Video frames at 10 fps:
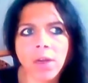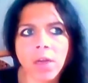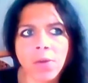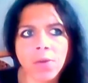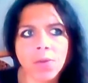in
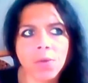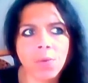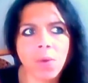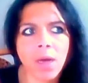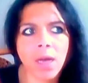
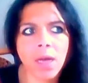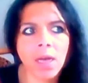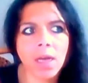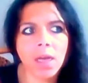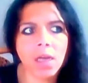scenarios
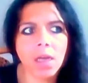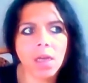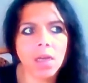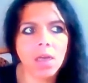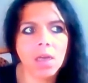
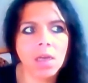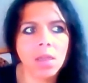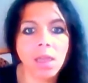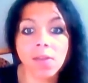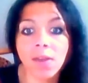where
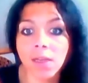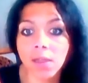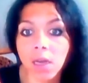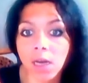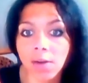
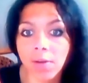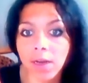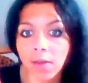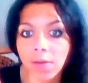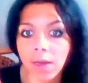things
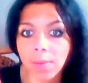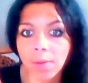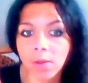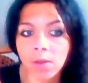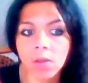like the car
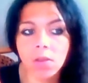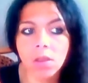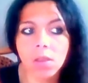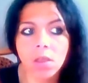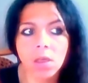wreck have
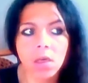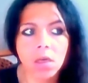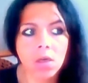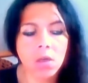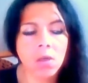happened,
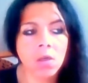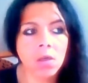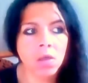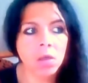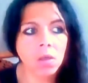
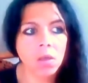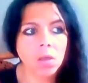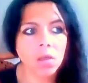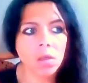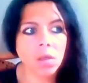
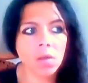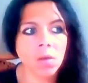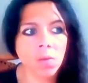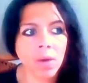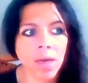or
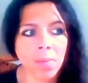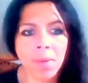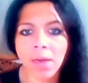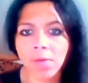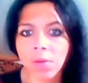
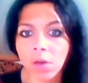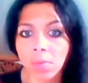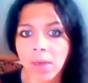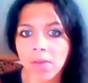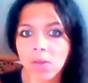where
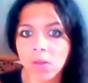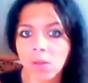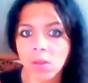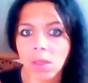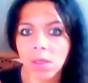men have
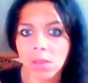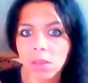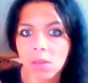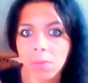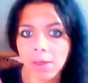gone
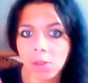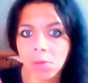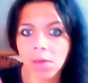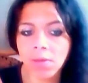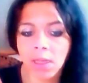mental and
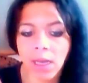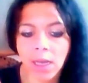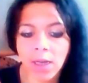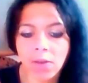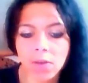
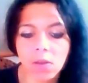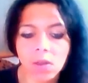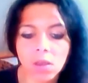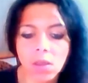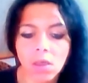smashed me over the
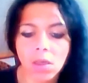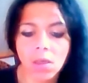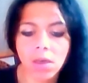head.